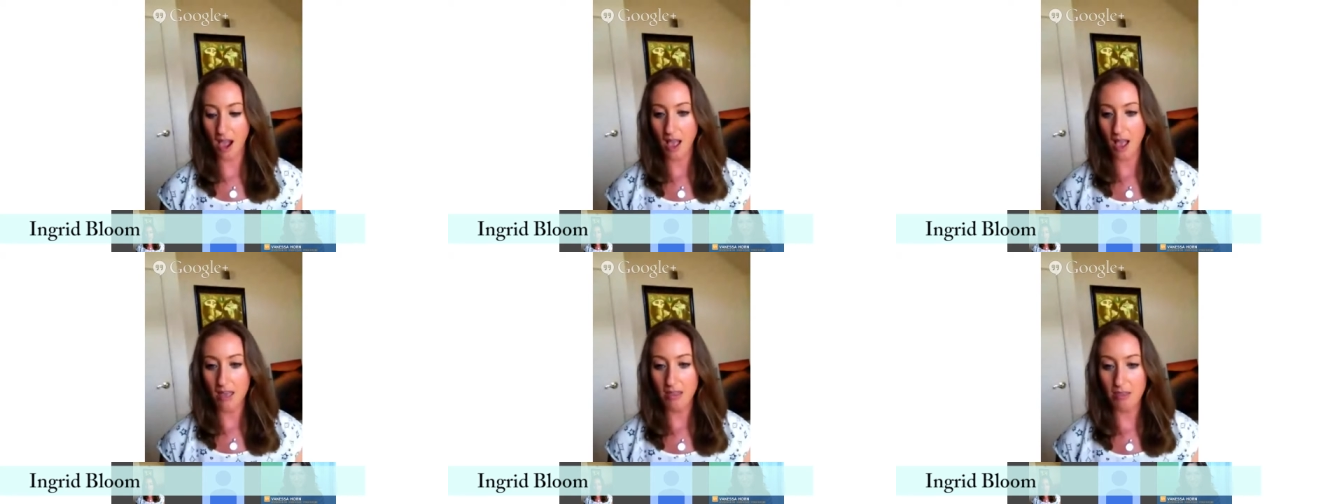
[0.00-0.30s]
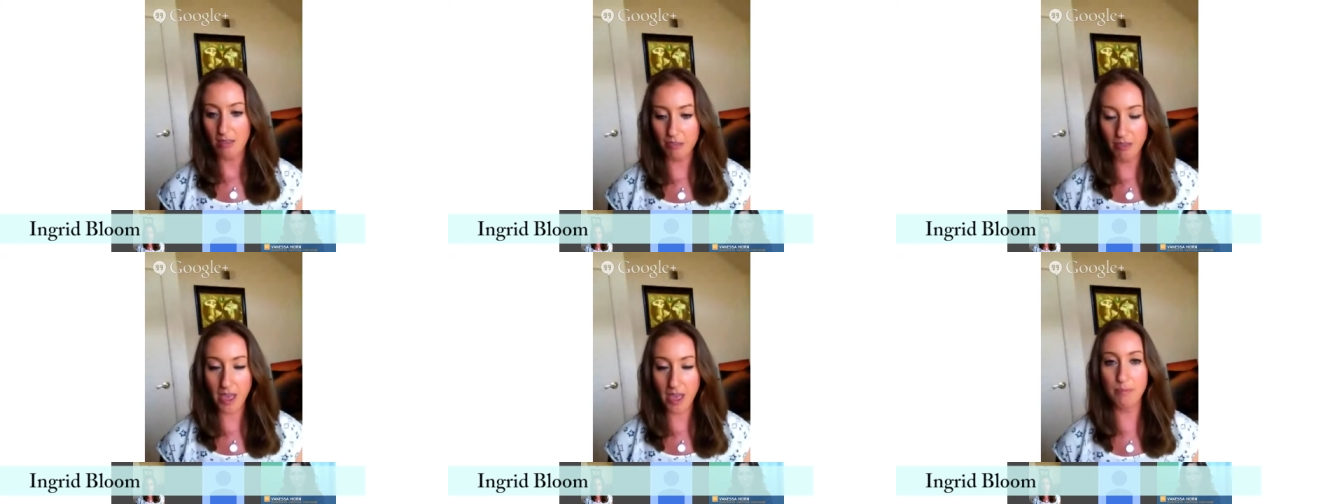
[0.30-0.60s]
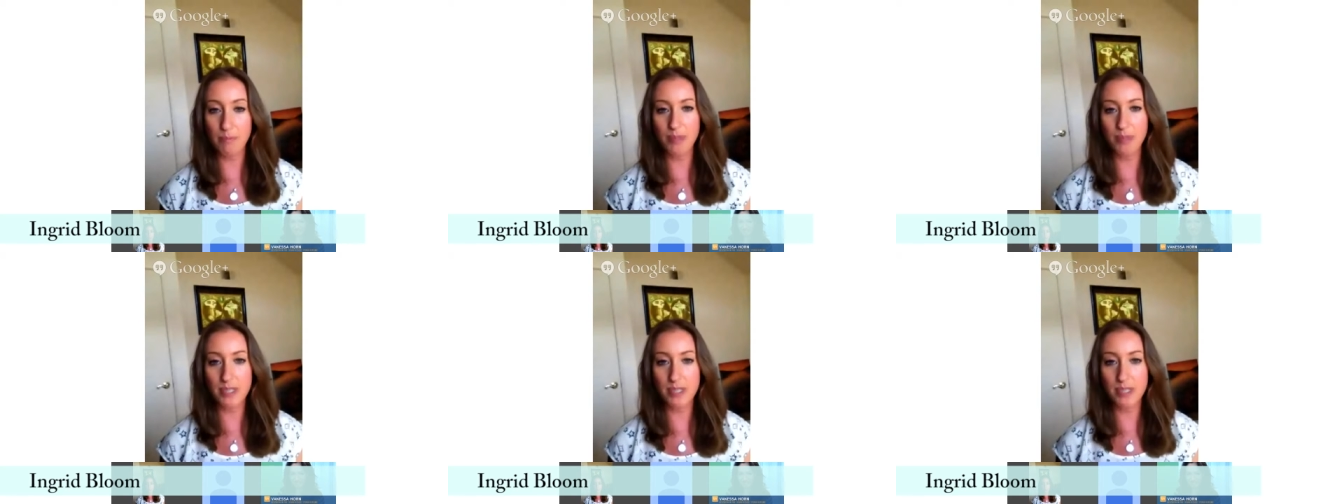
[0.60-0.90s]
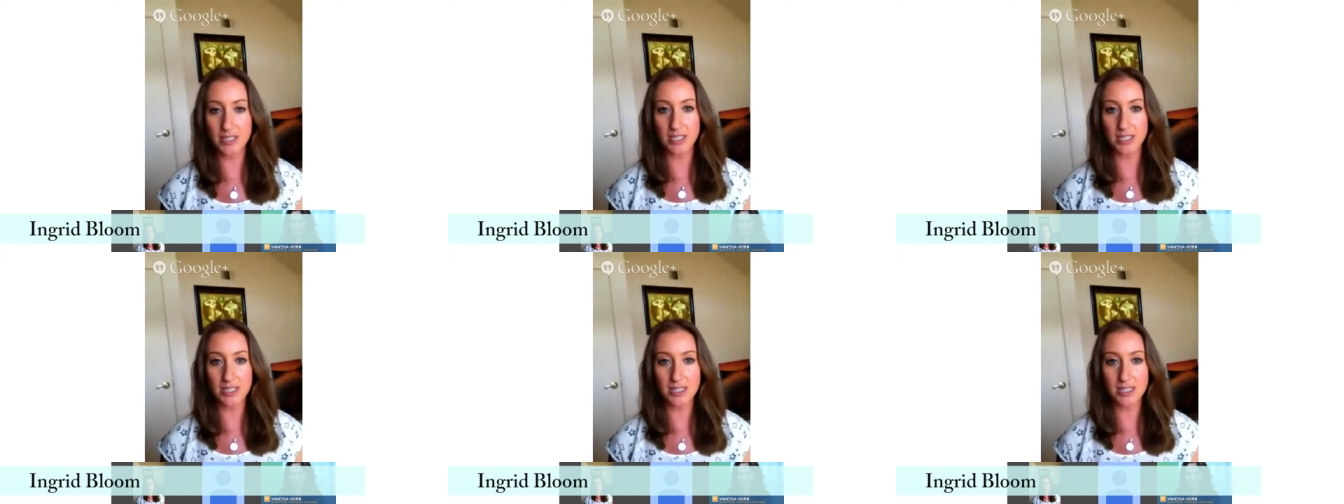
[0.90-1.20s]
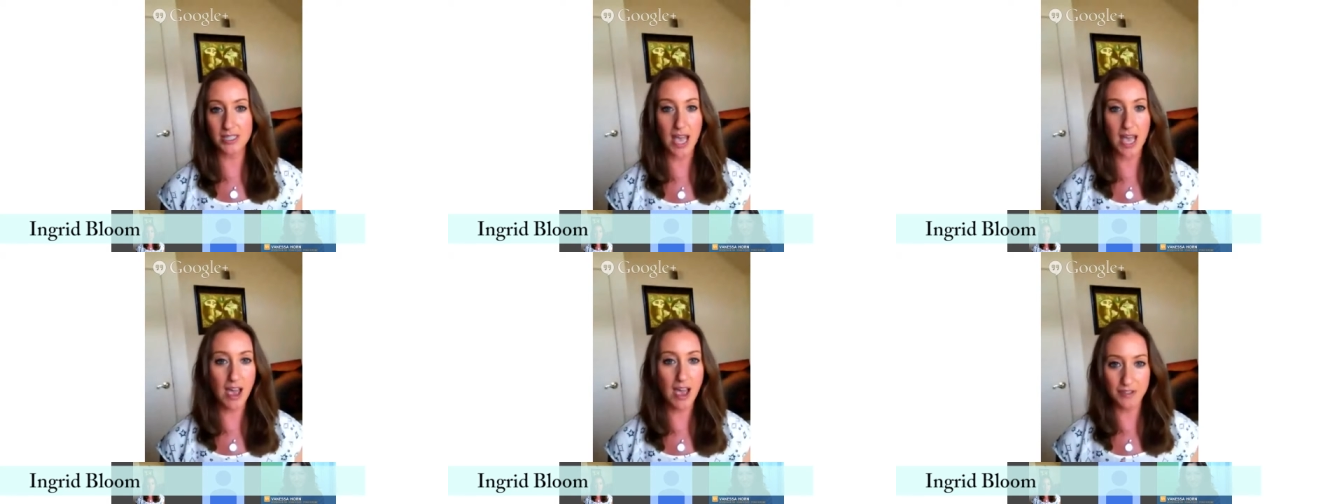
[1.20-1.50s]
their
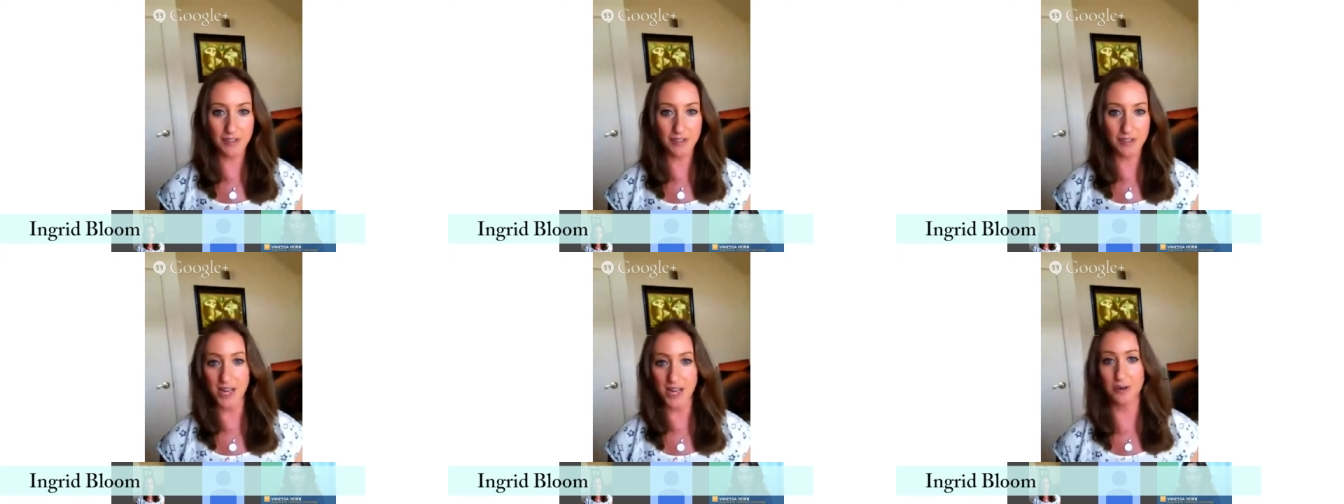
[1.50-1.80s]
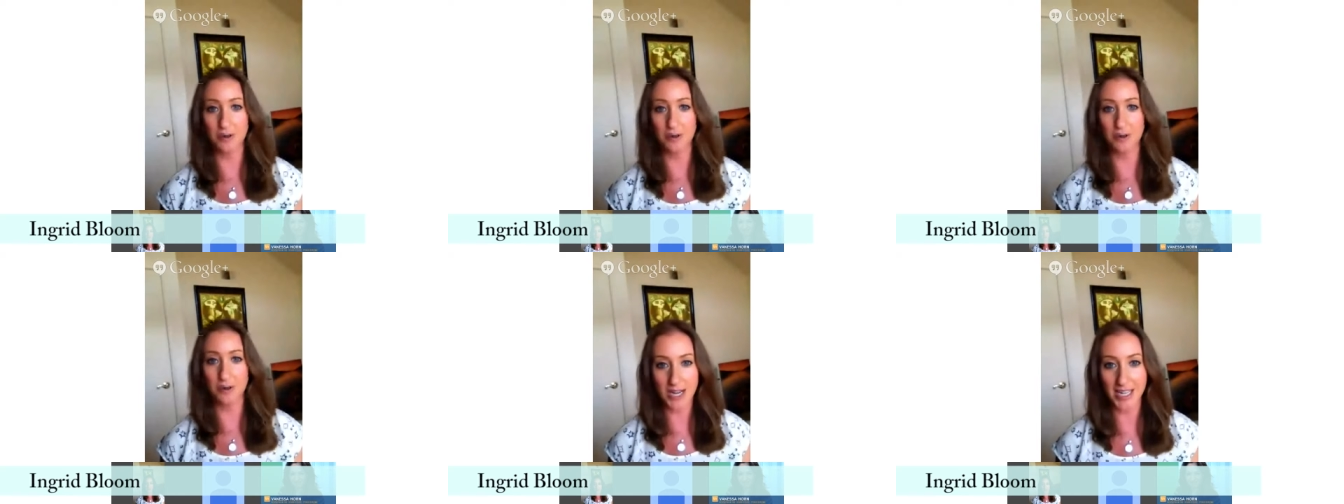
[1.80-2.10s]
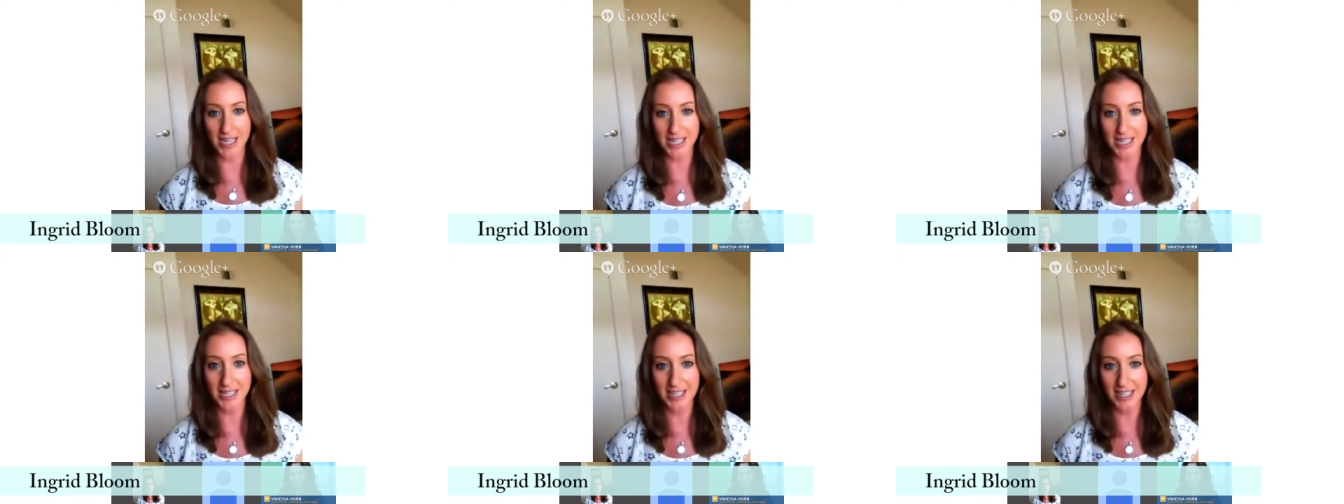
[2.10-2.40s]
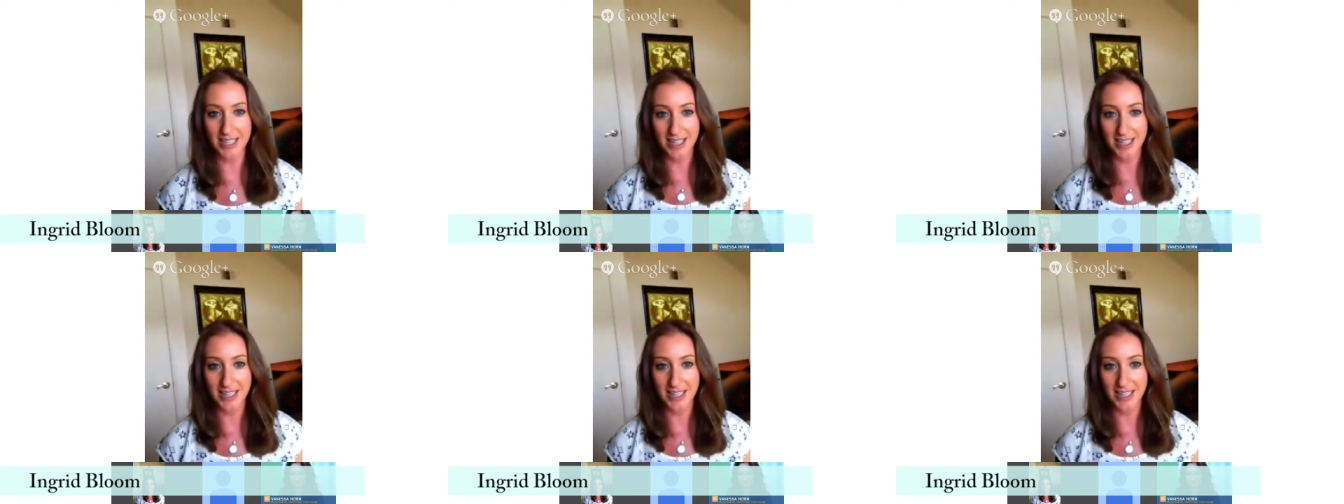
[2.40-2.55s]
businesses have done a 180.